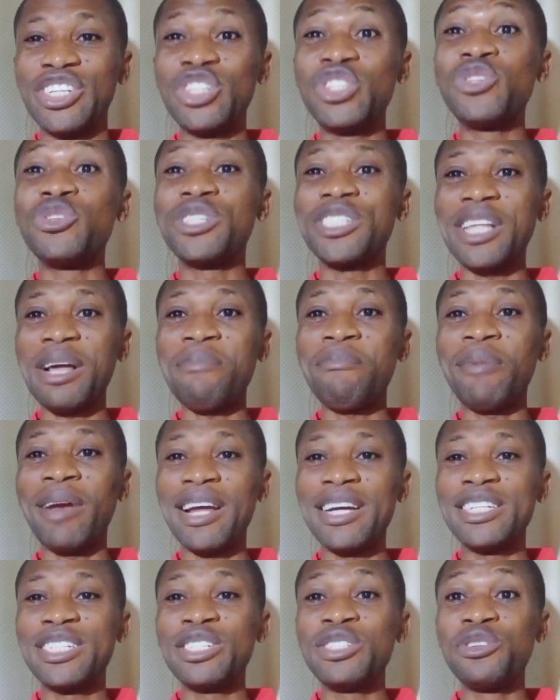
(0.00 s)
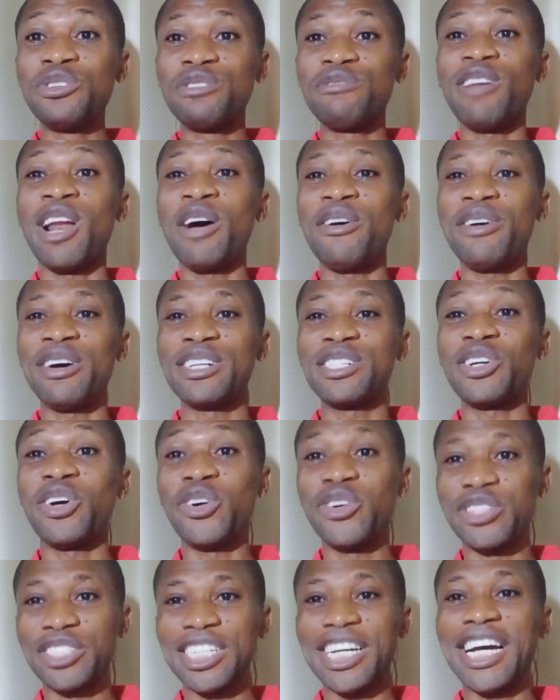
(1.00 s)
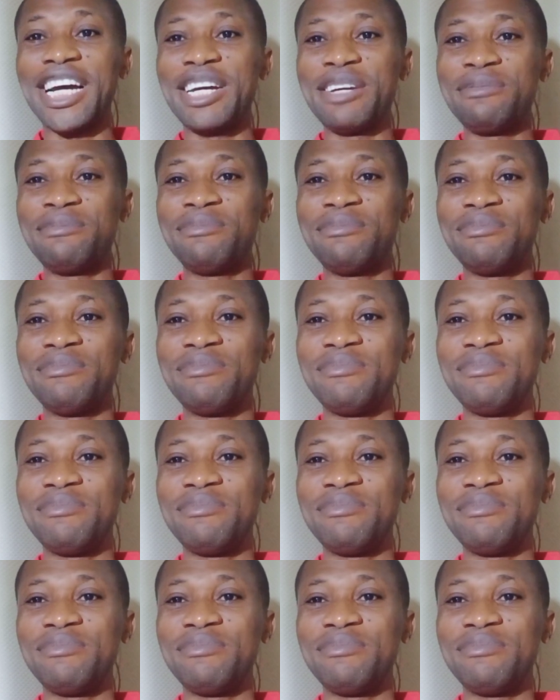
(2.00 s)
should start planting those flowers on time.